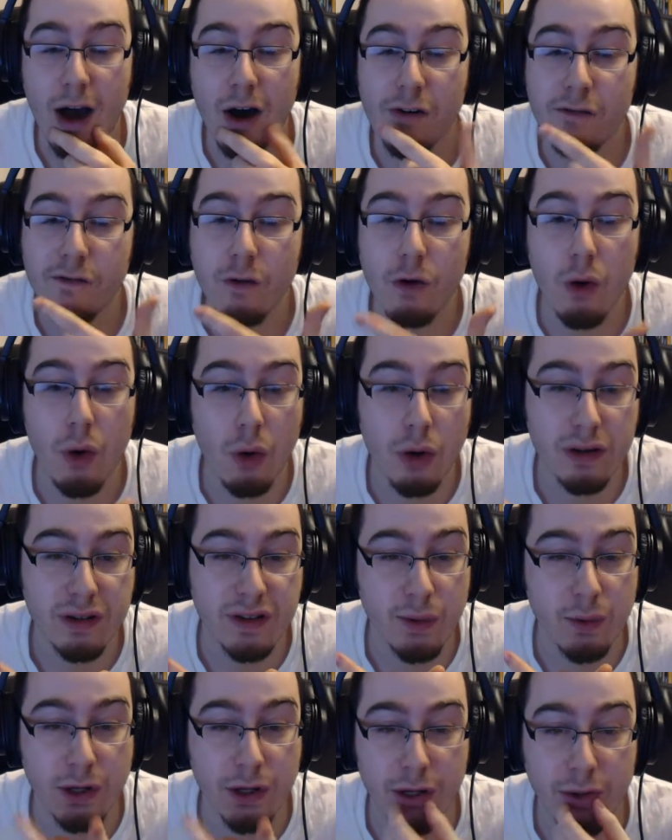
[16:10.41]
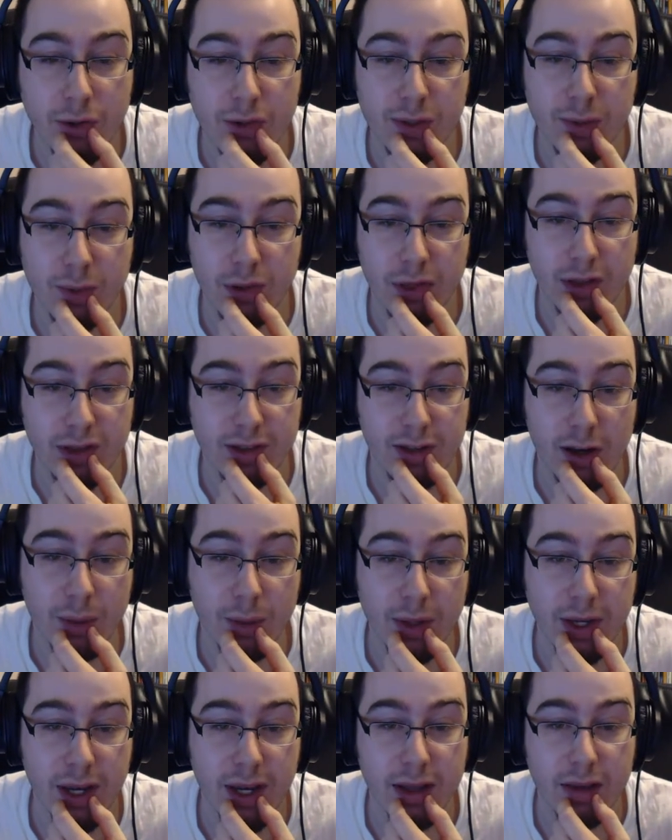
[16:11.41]
Of course, someone knows about the
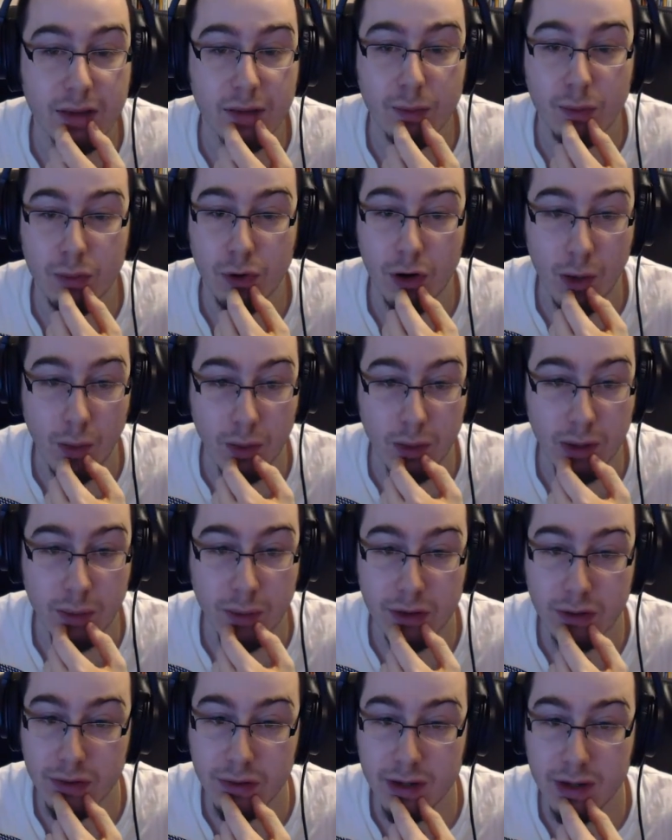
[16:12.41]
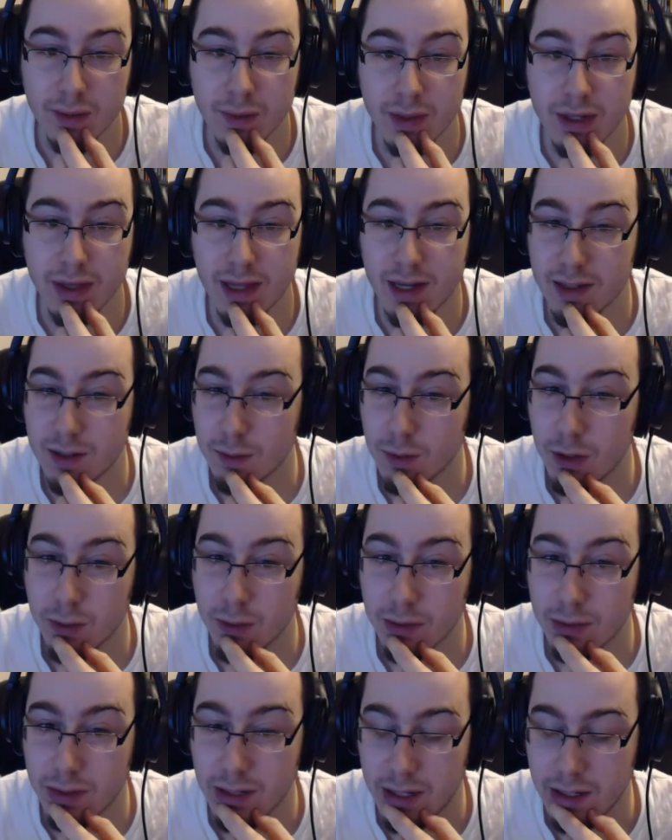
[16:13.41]
zombie heads, probably Milton, but that's
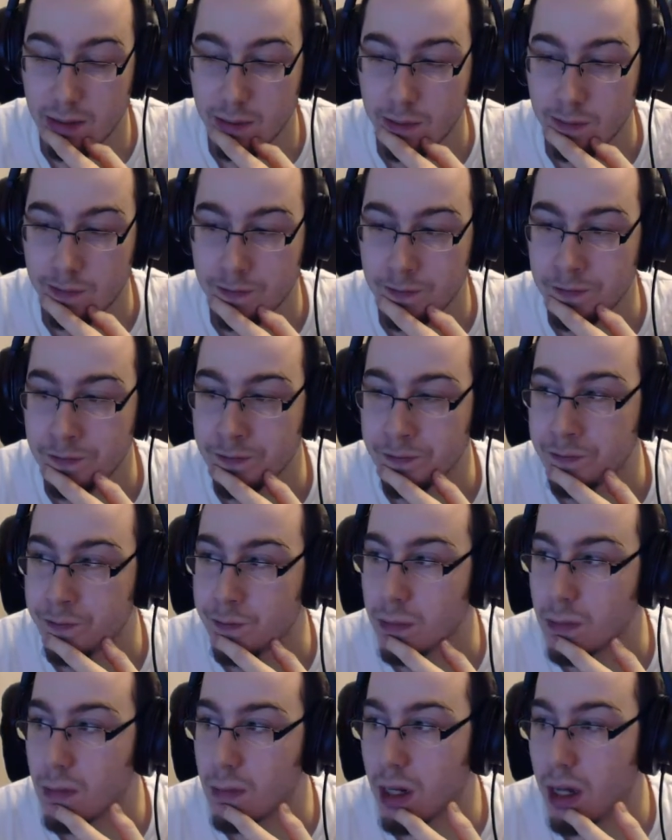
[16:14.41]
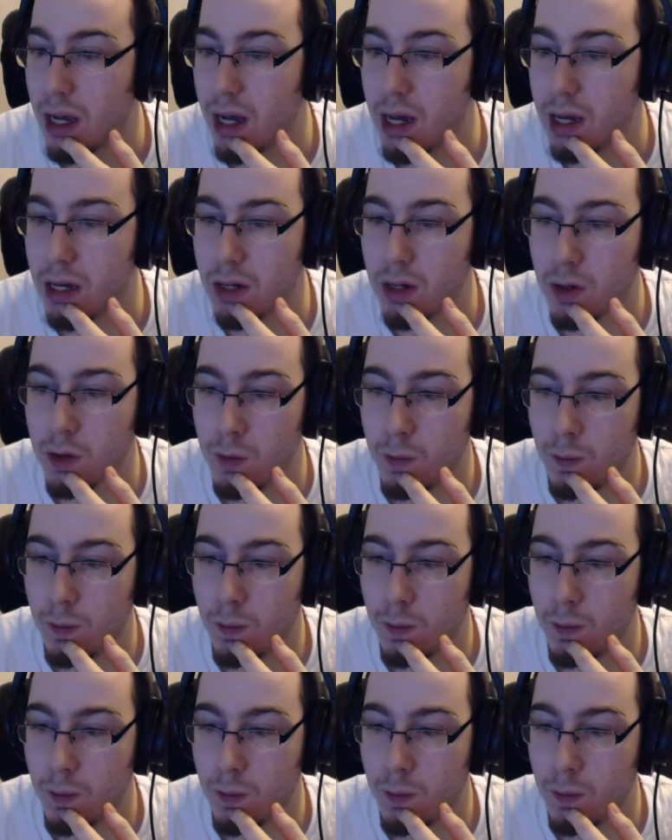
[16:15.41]
probably it. And